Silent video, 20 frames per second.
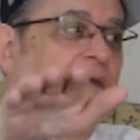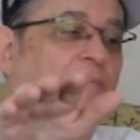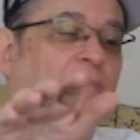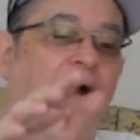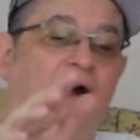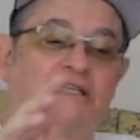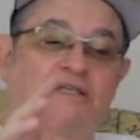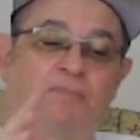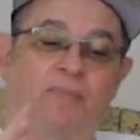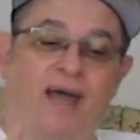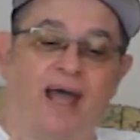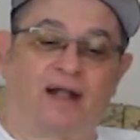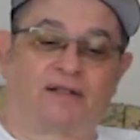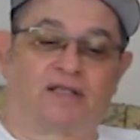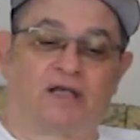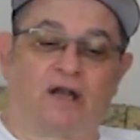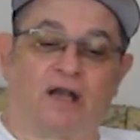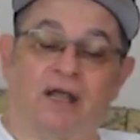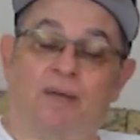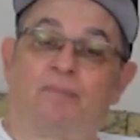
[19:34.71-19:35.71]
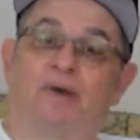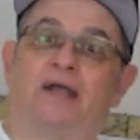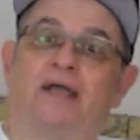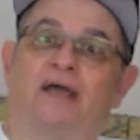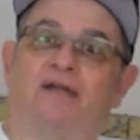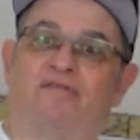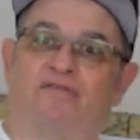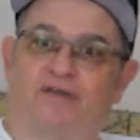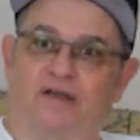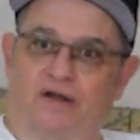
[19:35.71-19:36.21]
It bounced back to the Lippity
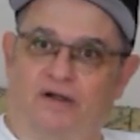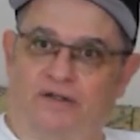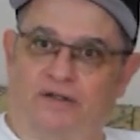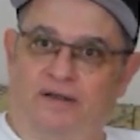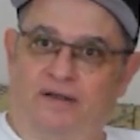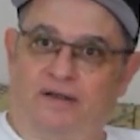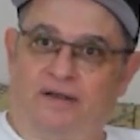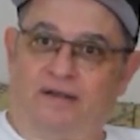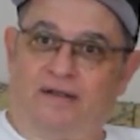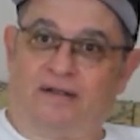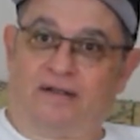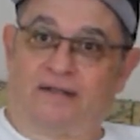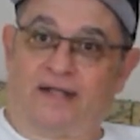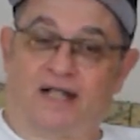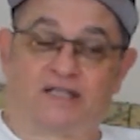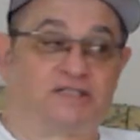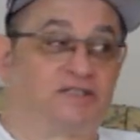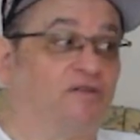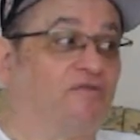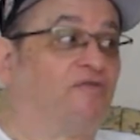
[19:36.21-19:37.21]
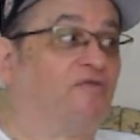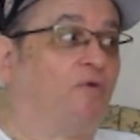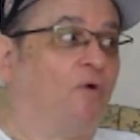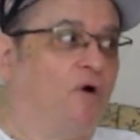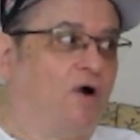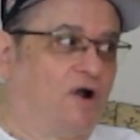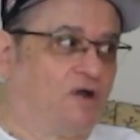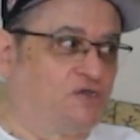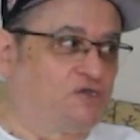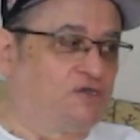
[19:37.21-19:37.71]
infield. That's the
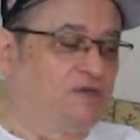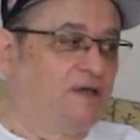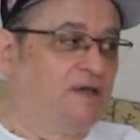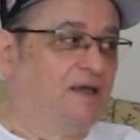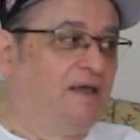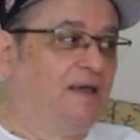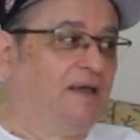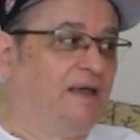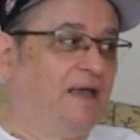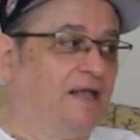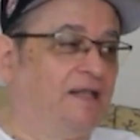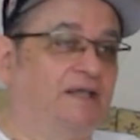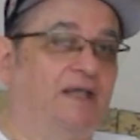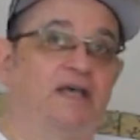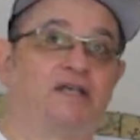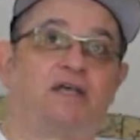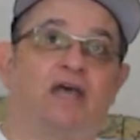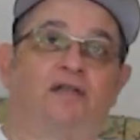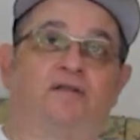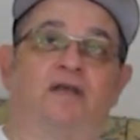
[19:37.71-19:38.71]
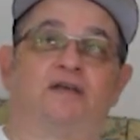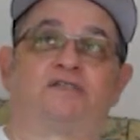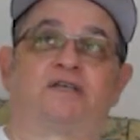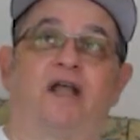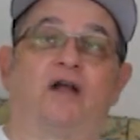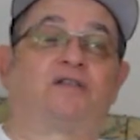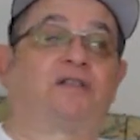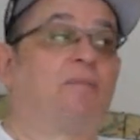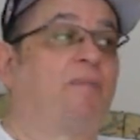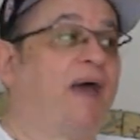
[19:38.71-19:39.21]
force. It
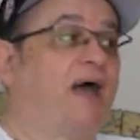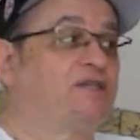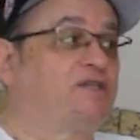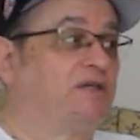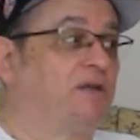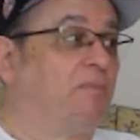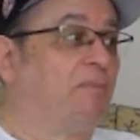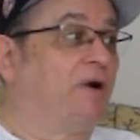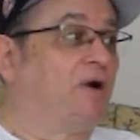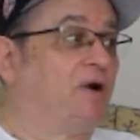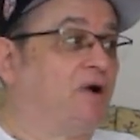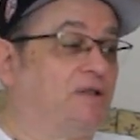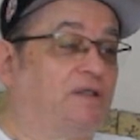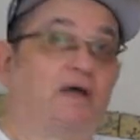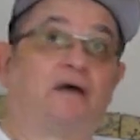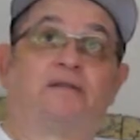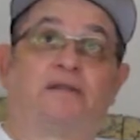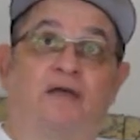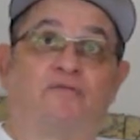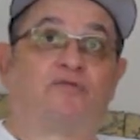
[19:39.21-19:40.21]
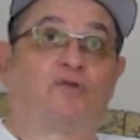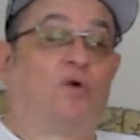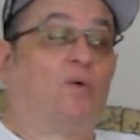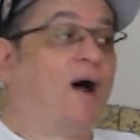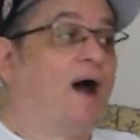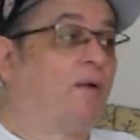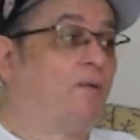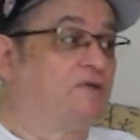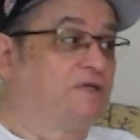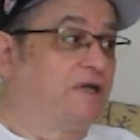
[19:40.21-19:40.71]
scared the bats and the bird. They flew
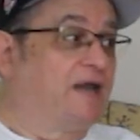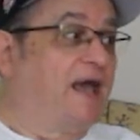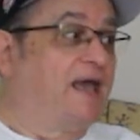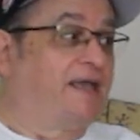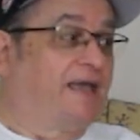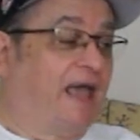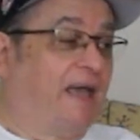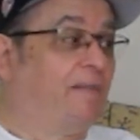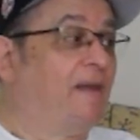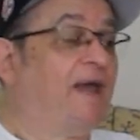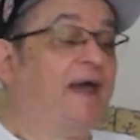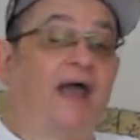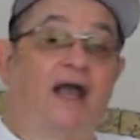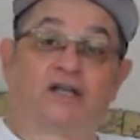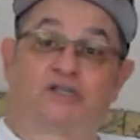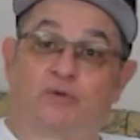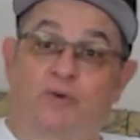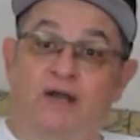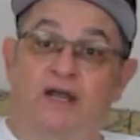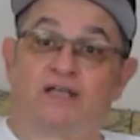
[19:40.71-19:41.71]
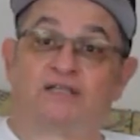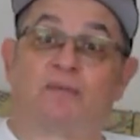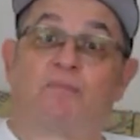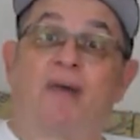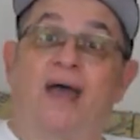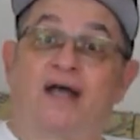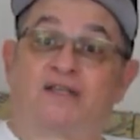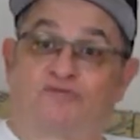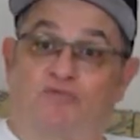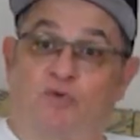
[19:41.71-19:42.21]
out. It was a night game. Extra innings, the
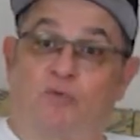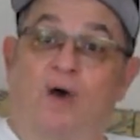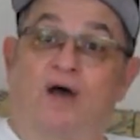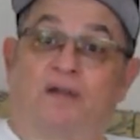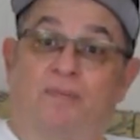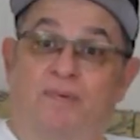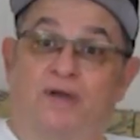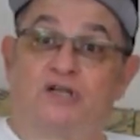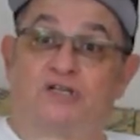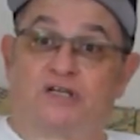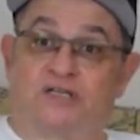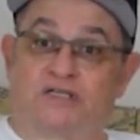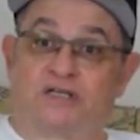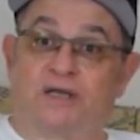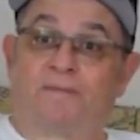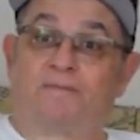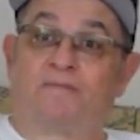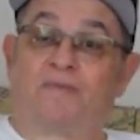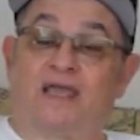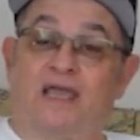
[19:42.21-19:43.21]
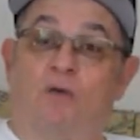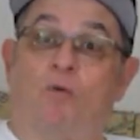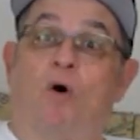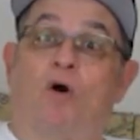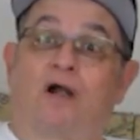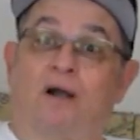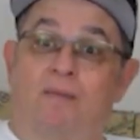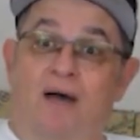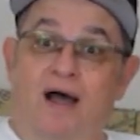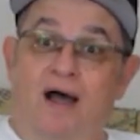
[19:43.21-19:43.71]
bats flew out and the pigeons. He
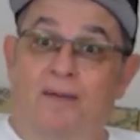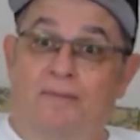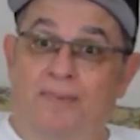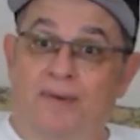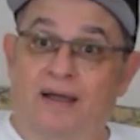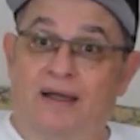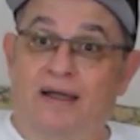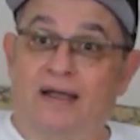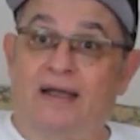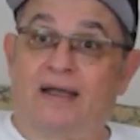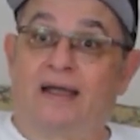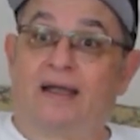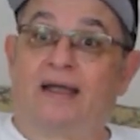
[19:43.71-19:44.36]
woke them up.